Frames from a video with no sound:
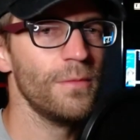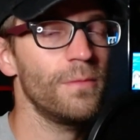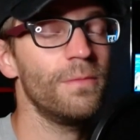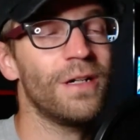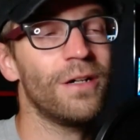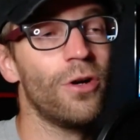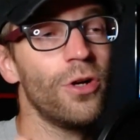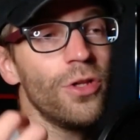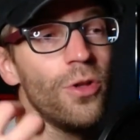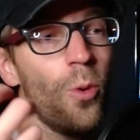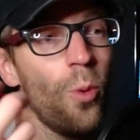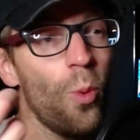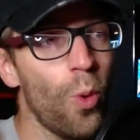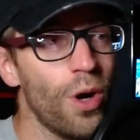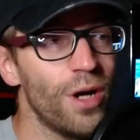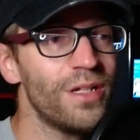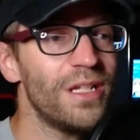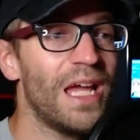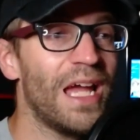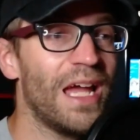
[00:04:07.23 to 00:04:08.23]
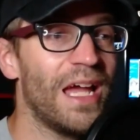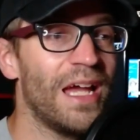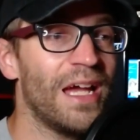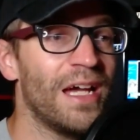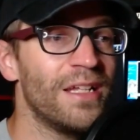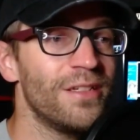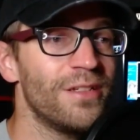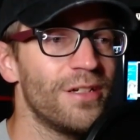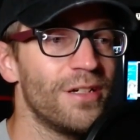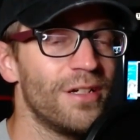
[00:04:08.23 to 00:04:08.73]
Now, on the one
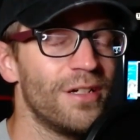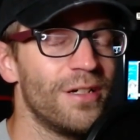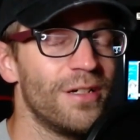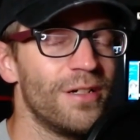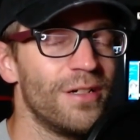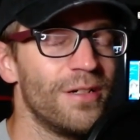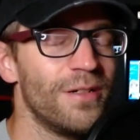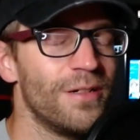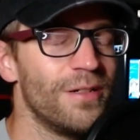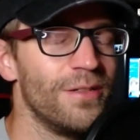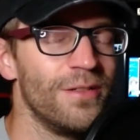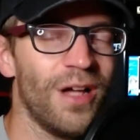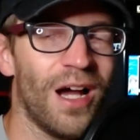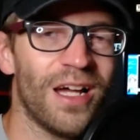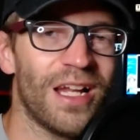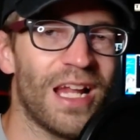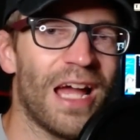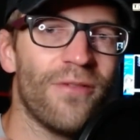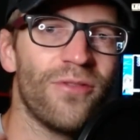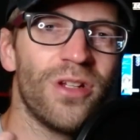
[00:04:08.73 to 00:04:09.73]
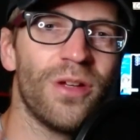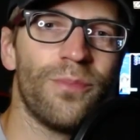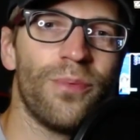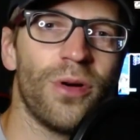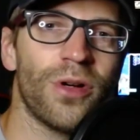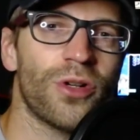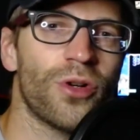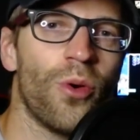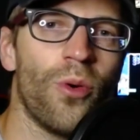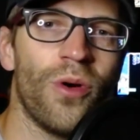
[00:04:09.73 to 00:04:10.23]
hand, not having to
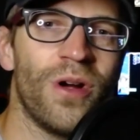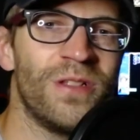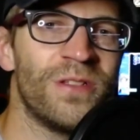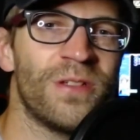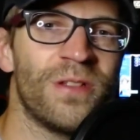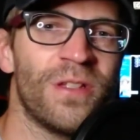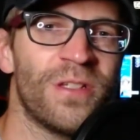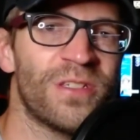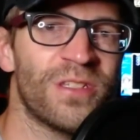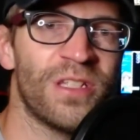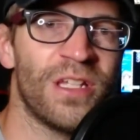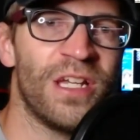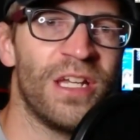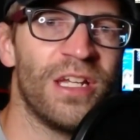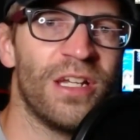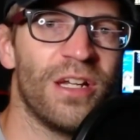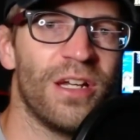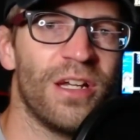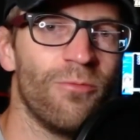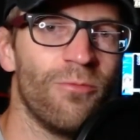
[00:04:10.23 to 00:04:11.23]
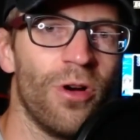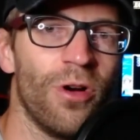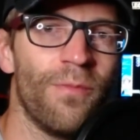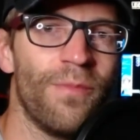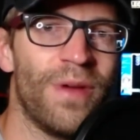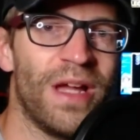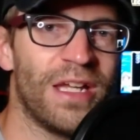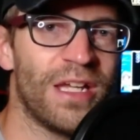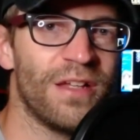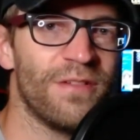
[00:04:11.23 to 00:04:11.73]
put coins in this thing will
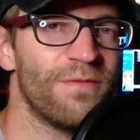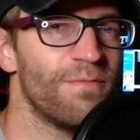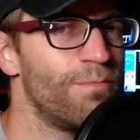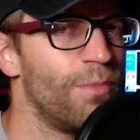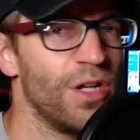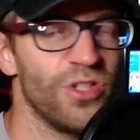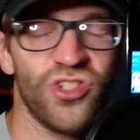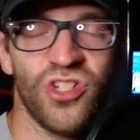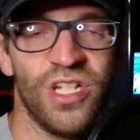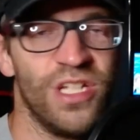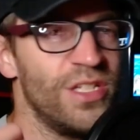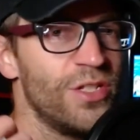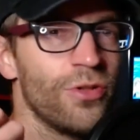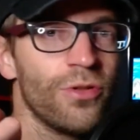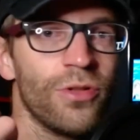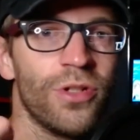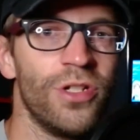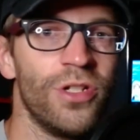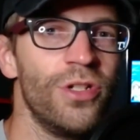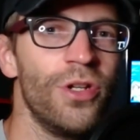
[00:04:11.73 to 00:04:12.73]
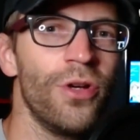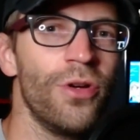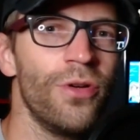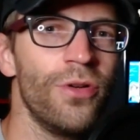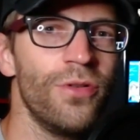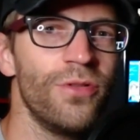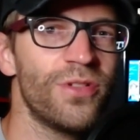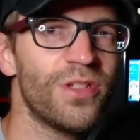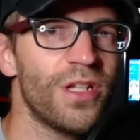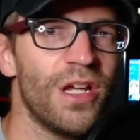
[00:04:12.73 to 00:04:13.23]
make it much easier to
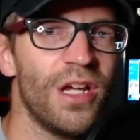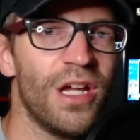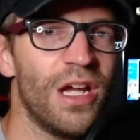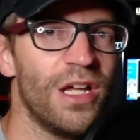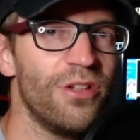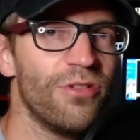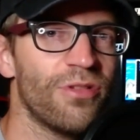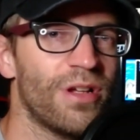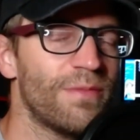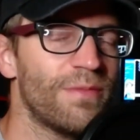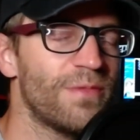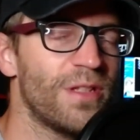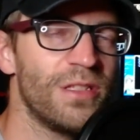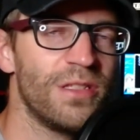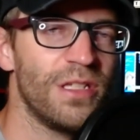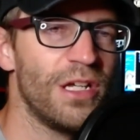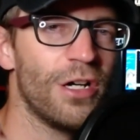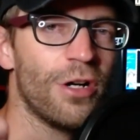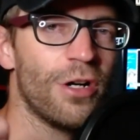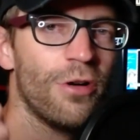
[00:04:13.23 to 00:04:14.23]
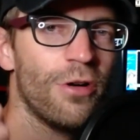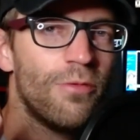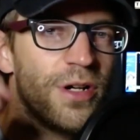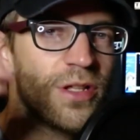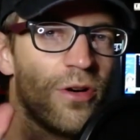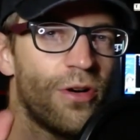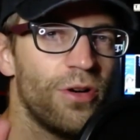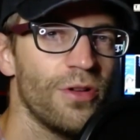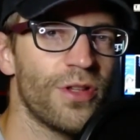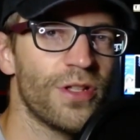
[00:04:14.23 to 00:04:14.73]
use, and you don't have to deal with
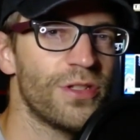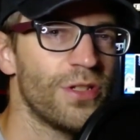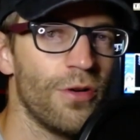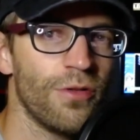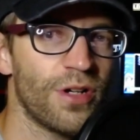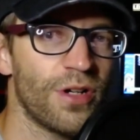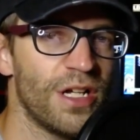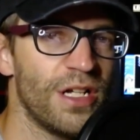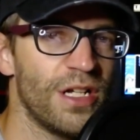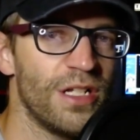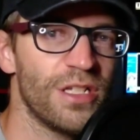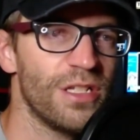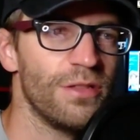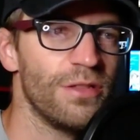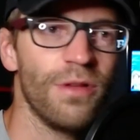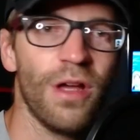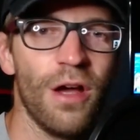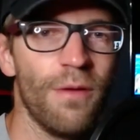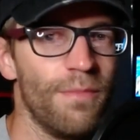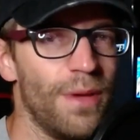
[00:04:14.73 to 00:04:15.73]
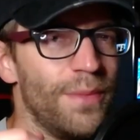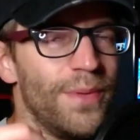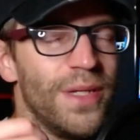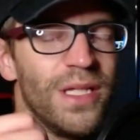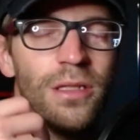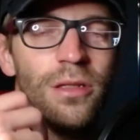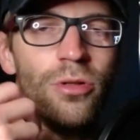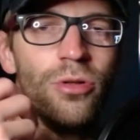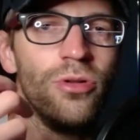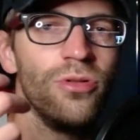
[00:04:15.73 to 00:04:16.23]
all the tokens and maybe
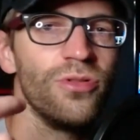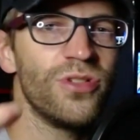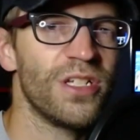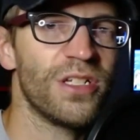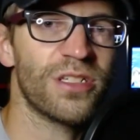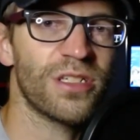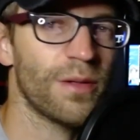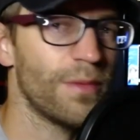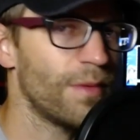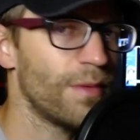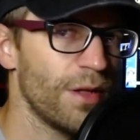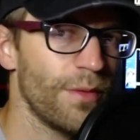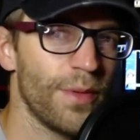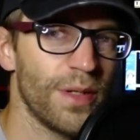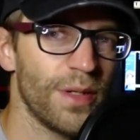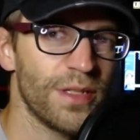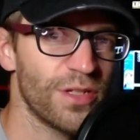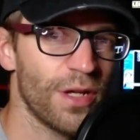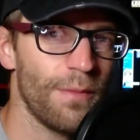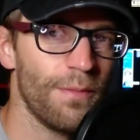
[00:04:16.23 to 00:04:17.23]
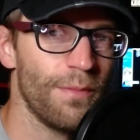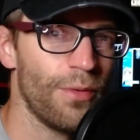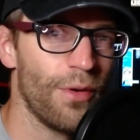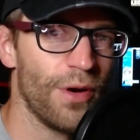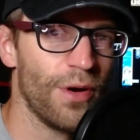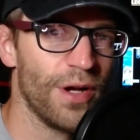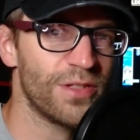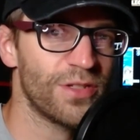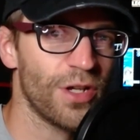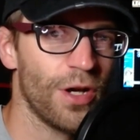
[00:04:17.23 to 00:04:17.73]
losing some of them at some
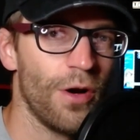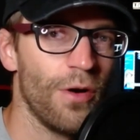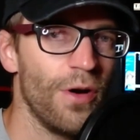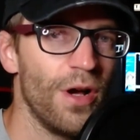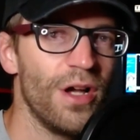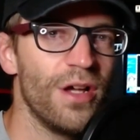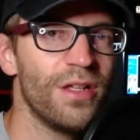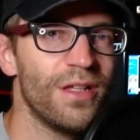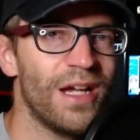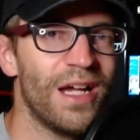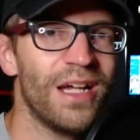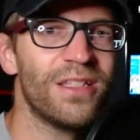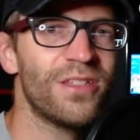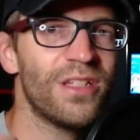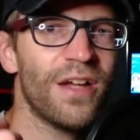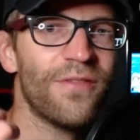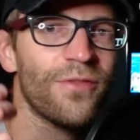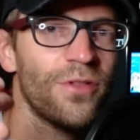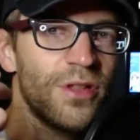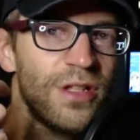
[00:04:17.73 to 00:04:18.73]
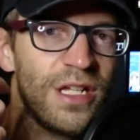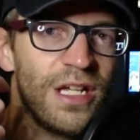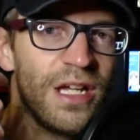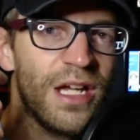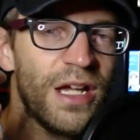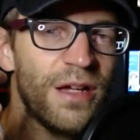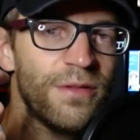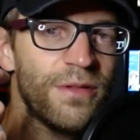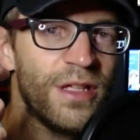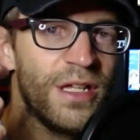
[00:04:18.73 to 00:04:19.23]
point, so that's definitely
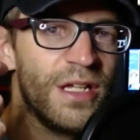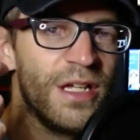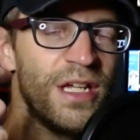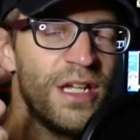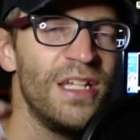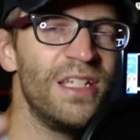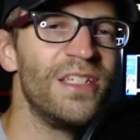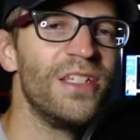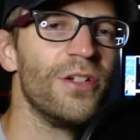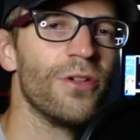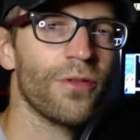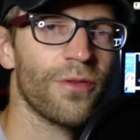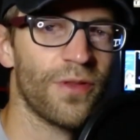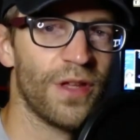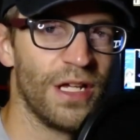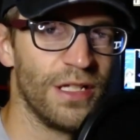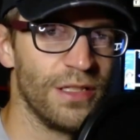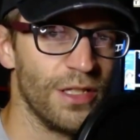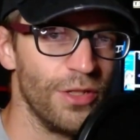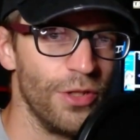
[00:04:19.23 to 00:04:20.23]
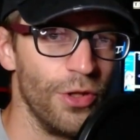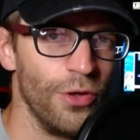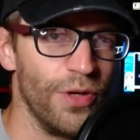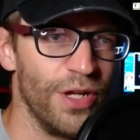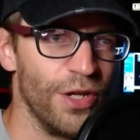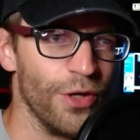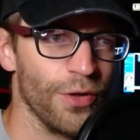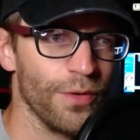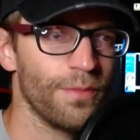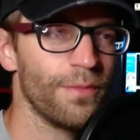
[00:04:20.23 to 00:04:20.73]
the easier thing to do
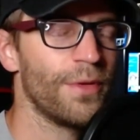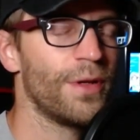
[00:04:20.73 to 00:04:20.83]
here.